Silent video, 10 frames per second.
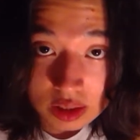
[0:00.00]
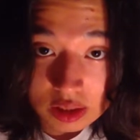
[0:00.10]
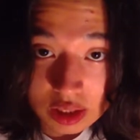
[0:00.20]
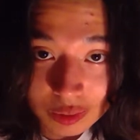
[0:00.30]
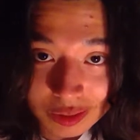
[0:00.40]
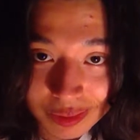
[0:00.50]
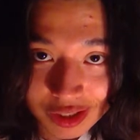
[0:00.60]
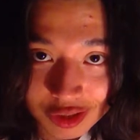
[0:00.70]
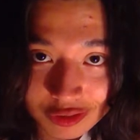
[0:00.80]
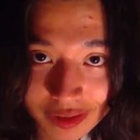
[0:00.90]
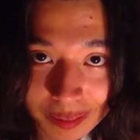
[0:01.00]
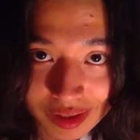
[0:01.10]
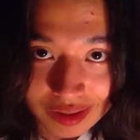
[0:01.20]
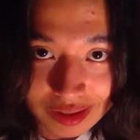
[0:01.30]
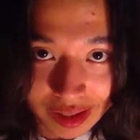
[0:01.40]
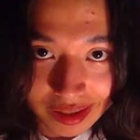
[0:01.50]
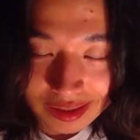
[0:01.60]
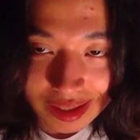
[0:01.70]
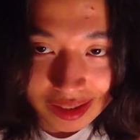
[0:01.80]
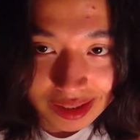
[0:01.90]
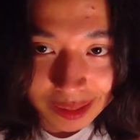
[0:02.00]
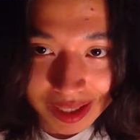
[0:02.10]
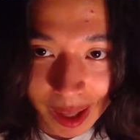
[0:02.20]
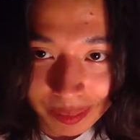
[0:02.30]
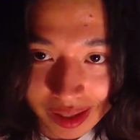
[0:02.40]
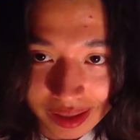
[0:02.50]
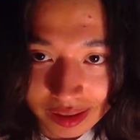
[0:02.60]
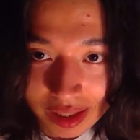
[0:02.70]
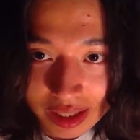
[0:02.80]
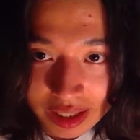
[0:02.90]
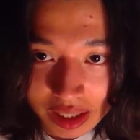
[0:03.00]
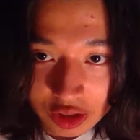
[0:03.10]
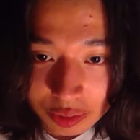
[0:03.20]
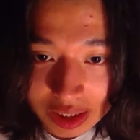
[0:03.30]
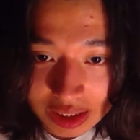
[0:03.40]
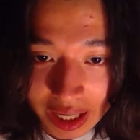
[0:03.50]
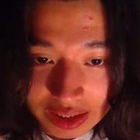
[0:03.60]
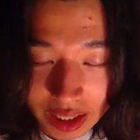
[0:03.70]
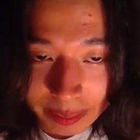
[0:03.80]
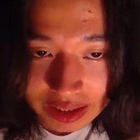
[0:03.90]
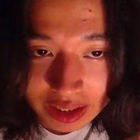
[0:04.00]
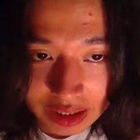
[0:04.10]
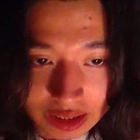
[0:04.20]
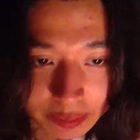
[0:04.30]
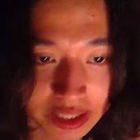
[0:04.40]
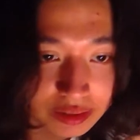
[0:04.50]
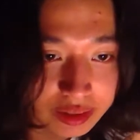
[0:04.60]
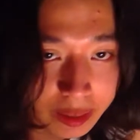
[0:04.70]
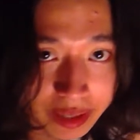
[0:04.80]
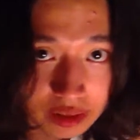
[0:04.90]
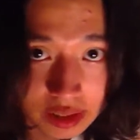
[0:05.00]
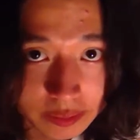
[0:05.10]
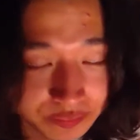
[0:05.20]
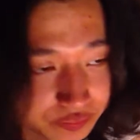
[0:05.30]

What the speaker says: D&D with my new fabulous dice. That's going to be happening in 3 days, and I'm excited about it.